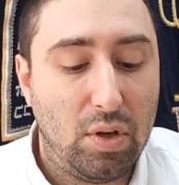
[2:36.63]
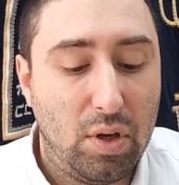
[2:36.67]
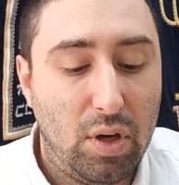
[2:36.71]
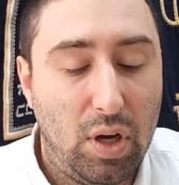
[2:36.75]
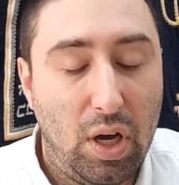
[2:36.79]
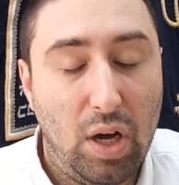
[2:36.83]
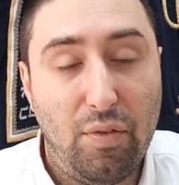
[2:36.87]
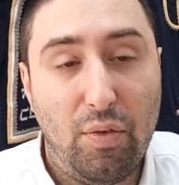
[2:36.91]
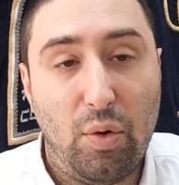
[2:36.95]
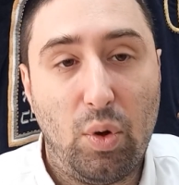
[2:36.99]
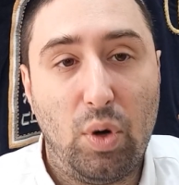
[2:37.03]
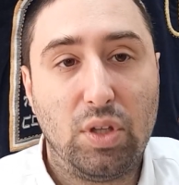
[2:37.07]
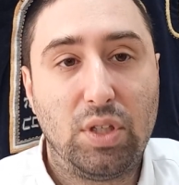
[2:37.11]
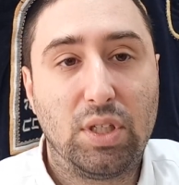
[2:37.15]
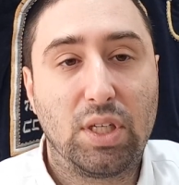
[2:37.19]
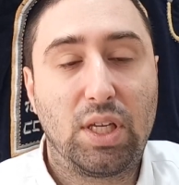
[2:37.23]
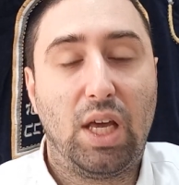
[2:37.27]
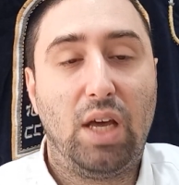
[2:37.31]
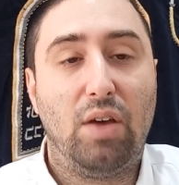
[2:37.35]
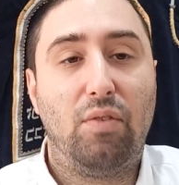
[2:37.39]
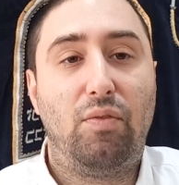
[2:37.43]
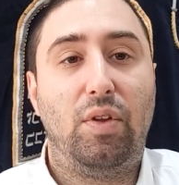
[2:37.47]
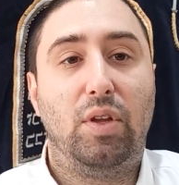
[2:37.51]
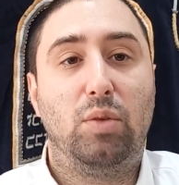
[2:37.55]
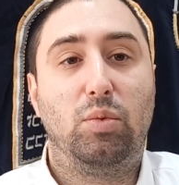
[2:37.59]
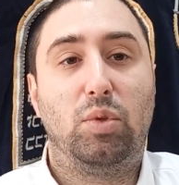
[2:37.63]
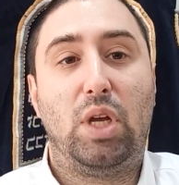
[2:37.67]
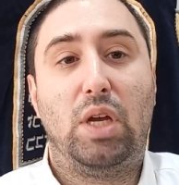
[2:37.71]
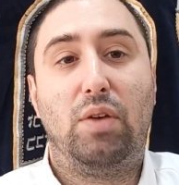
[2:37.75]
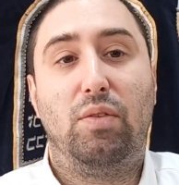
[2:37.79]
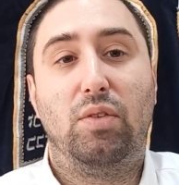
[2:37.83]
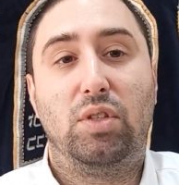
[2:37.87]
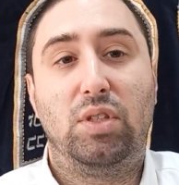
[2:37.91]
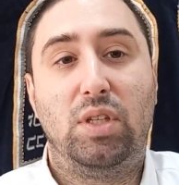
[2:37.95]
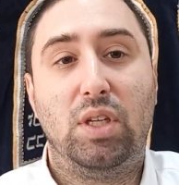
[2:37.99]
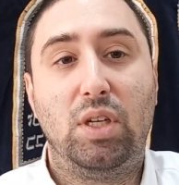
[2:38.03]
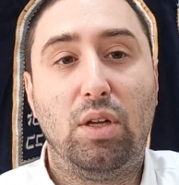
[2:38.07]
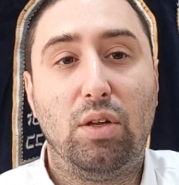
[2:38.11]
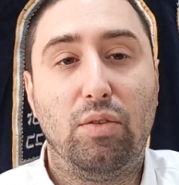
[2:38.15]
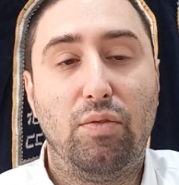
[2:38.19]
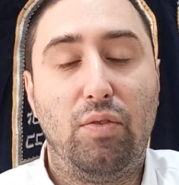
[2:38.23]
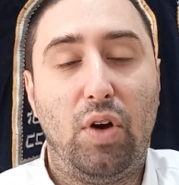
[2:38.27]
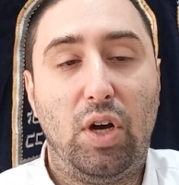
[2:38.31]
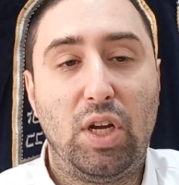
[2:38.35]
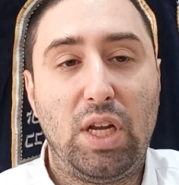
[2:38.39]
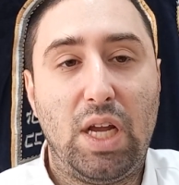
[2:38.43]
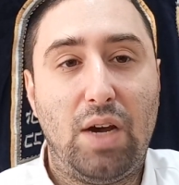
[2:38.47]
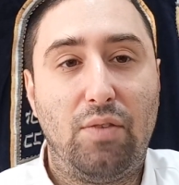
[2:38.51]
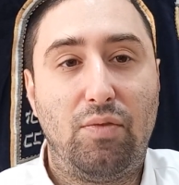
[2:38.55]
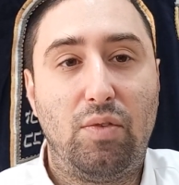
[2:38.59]
avodas hagefen, when you have a single
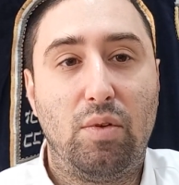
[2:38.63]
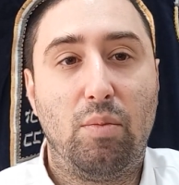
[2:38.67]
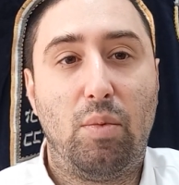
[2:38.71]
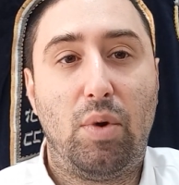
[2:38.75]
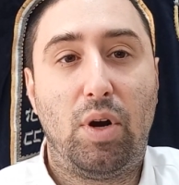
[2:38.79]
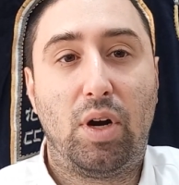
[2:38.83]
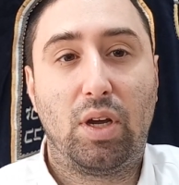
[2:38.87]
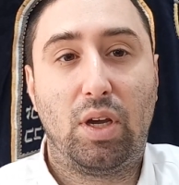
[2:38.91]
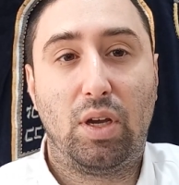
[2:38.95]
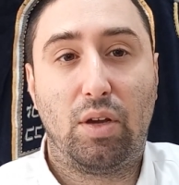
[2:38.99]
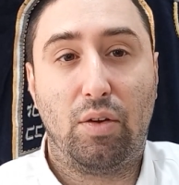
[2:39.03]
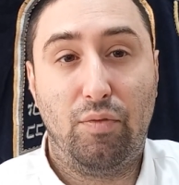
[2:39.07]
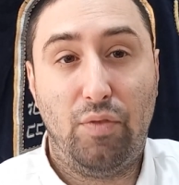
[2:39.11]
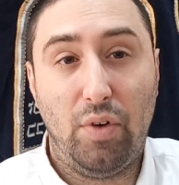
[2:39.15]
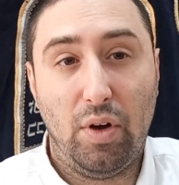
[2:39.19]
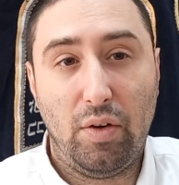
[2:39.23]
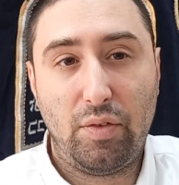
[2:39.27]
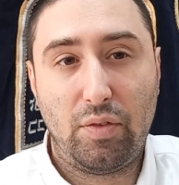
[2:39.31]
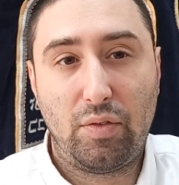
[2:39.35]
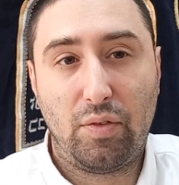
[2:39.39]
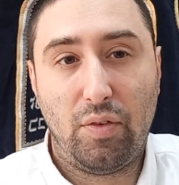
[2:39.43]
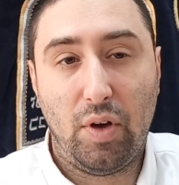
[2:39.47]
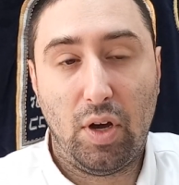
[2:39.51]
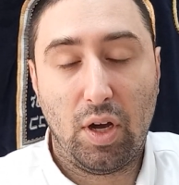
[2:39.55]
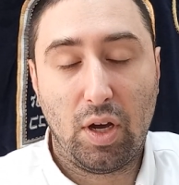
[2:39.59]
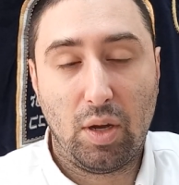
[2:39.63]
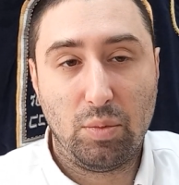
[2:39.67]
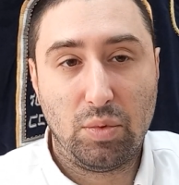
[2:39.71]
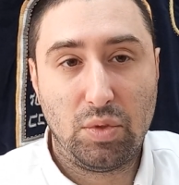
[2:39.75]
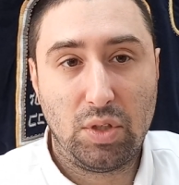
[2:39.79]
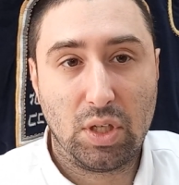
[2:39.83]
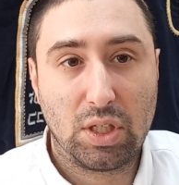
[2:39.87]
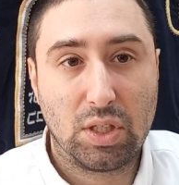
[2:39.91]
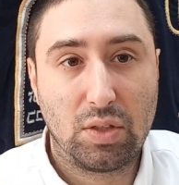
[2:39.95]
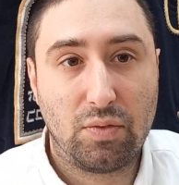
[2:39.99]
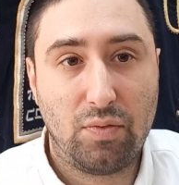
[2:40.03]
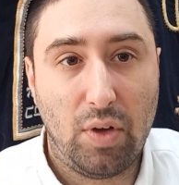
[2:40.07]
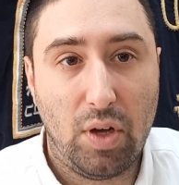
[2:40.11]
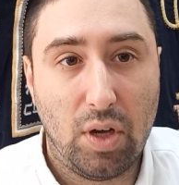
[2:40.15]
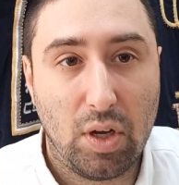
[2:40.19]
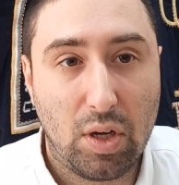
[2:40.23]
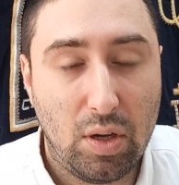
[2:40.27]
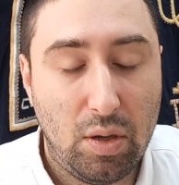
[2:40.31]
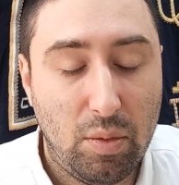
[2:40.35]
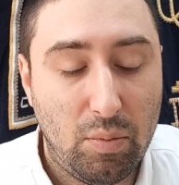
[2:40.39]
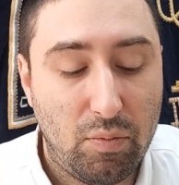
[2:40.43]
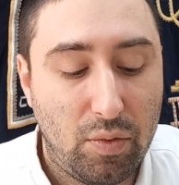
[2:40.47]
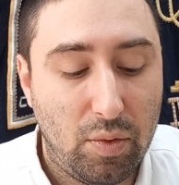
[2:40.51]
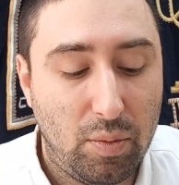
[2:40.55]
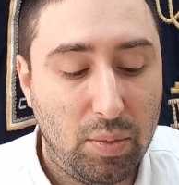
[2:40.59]
vine, you have to be marking vav tvachim, 6
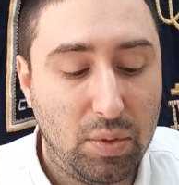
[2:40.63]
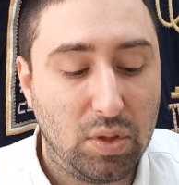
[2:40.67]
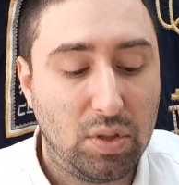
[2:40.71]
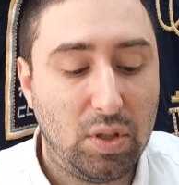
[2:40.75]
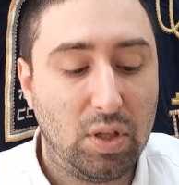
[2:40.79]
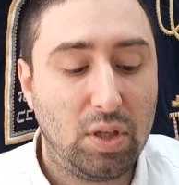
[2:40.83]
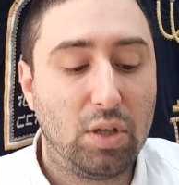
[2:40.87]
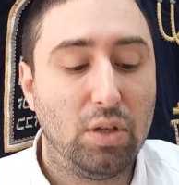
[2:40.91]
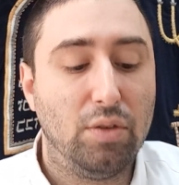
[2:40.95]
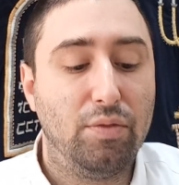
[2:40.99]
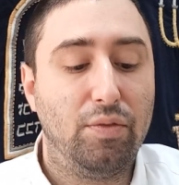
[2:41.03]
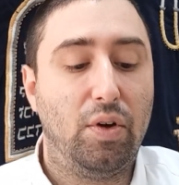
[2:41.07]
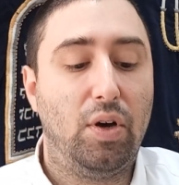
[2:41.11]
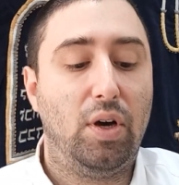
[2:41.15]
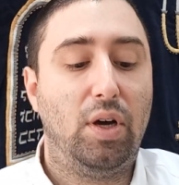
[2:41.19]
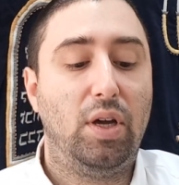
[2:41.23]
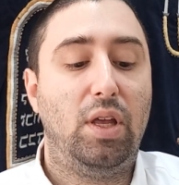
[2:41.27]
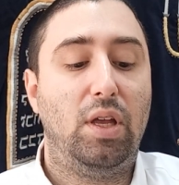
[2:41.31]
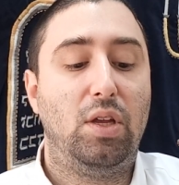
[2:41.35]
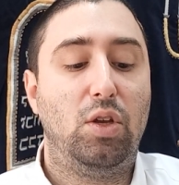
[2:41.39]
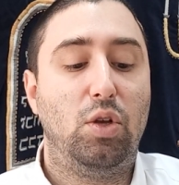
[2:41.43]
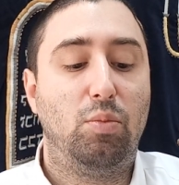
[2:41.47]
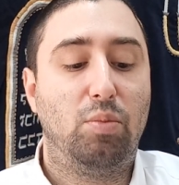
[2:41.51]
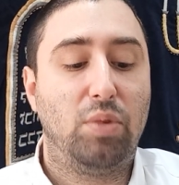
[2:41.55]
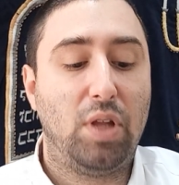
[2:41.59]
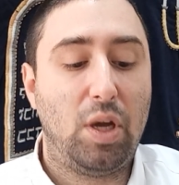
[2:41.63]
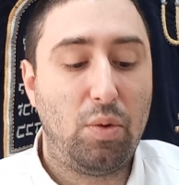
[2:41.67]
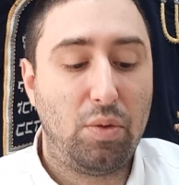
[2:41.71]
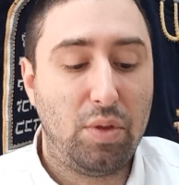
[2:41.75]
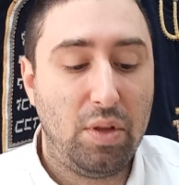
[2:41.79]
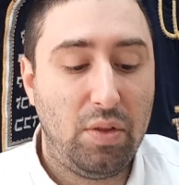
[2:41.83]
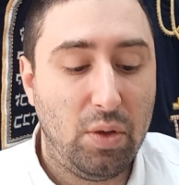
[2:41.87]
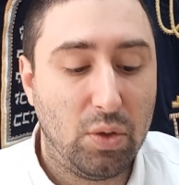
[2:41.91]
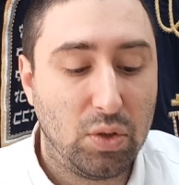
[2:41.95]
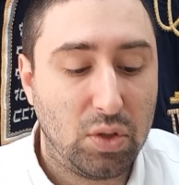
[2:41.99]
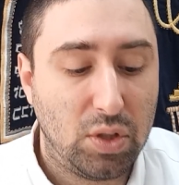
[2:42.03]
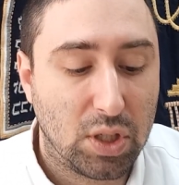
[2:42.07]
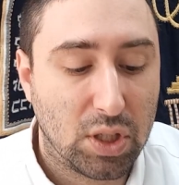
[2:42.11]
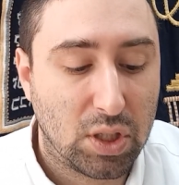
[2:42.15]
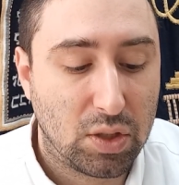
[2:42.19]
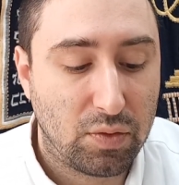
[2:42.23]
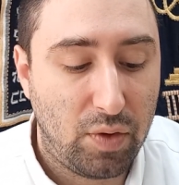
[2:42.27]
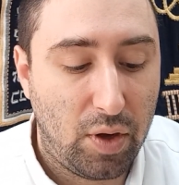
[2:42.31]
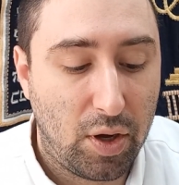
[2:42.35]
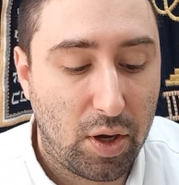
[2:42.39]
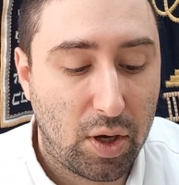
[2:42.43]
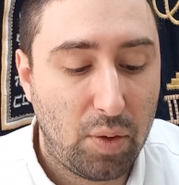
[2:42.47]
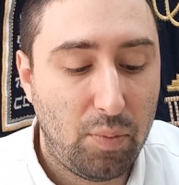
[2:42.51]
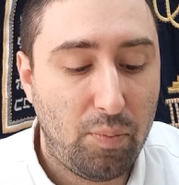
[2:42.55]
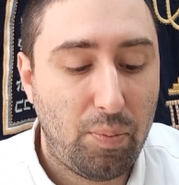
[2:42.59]
tvachim, from a single vine, and you plant within those 6
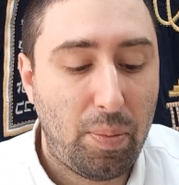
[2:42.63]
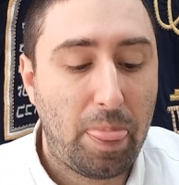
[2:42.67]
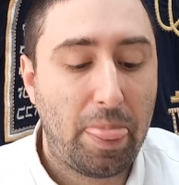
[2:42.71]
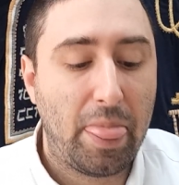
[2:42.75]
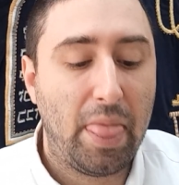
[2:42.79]
tvachim.